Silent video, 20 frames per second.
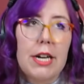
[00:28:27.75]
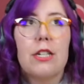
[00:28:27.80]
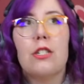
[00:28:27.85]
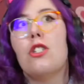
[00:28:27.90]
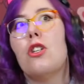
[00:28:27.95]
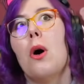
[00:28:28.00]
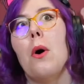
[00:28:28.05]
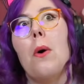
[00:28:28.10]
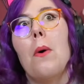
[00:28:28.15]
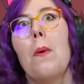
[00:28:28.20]

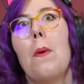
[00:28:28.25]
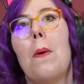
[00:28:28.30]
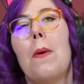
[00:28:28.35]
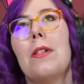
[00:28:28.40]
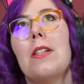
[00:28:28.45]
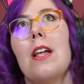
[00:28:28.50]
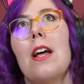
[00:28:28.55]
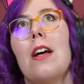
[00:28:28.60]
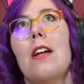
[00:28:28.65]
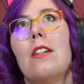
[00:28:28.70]
So
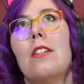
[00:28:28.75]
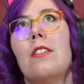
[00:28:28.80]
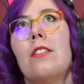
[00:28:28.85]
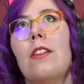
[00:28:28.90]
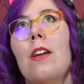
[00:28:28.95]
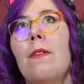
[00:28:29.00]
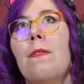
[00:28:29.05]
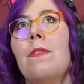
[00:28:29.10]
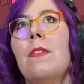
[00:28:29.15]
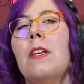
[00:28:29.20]

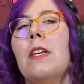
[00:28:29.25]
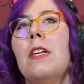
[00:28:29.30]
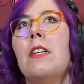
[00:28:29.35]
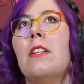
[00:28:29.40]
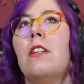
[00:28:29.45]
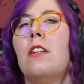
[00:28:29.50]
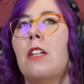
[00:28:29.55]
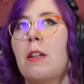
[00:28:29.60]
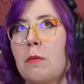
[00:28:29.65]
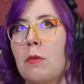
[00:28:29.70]
definitely
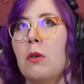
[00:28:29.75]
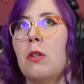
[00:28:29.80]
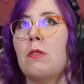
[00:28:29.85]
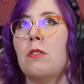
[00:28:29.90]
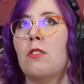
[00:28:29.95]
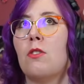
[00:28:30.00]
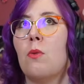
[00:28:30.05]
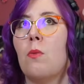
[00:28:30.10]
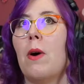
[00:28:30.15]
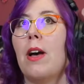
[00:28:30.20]
the number one
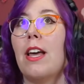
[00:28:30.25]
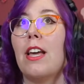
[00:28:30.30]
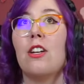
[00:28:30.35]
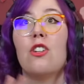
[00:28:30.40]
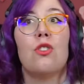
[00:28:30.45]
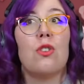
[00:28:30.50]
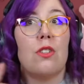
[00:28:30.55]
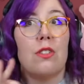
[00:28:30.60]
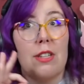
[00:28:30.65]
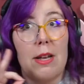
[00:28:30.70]
reason why I
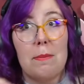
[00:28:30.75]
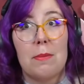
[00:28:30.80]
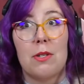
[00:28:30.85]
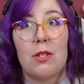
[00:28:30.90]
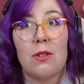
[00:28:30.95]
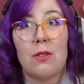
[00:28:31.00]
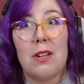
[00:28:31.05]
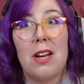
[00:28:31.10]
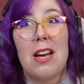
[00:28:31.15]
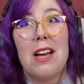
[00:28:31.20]
enjoy this
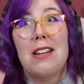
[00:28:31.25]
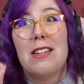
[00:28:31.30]
episode.